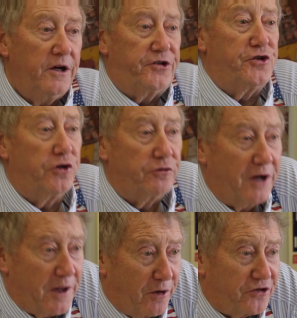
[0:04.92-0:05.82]
Listen, Georgia,
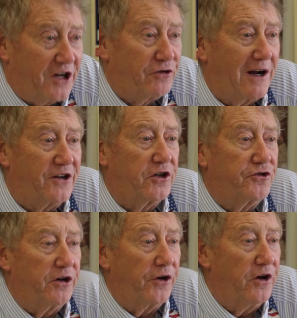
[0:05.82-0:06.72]
we're the most centralized
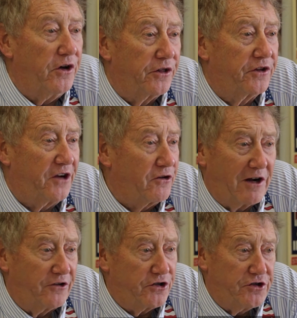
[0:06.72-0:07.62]
country on earth.
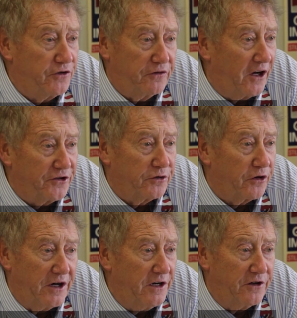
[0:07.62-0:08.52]
Centralization is far too
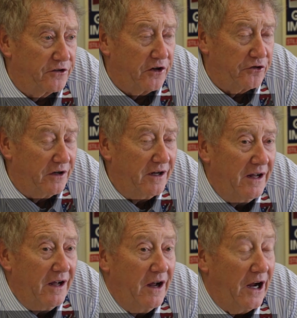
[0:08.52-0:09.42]
great in this country.
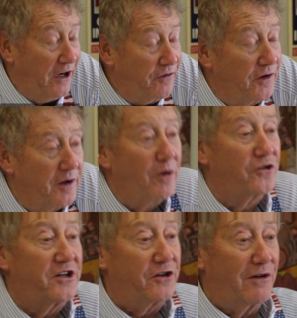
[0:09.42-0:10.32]
Even the
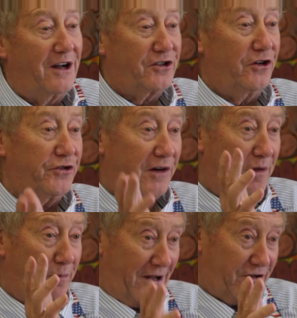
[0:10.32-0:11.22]
most centralized country of
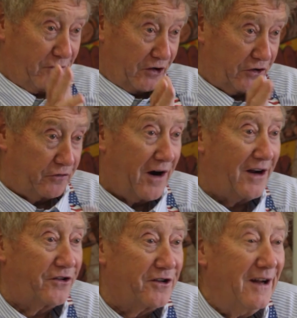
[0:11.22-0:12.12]
the past, which is
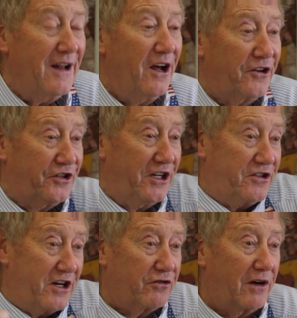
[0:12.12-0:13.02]
France, was
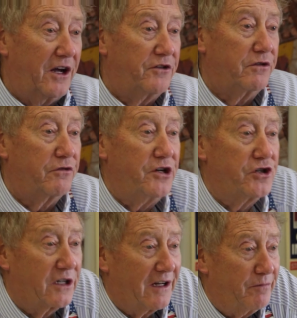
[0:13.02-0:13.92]
decentralized with
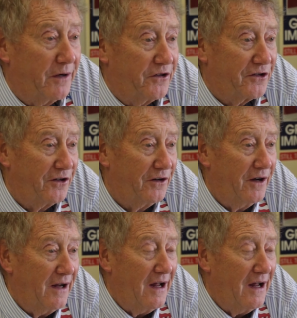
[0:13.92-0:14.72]
regional governments and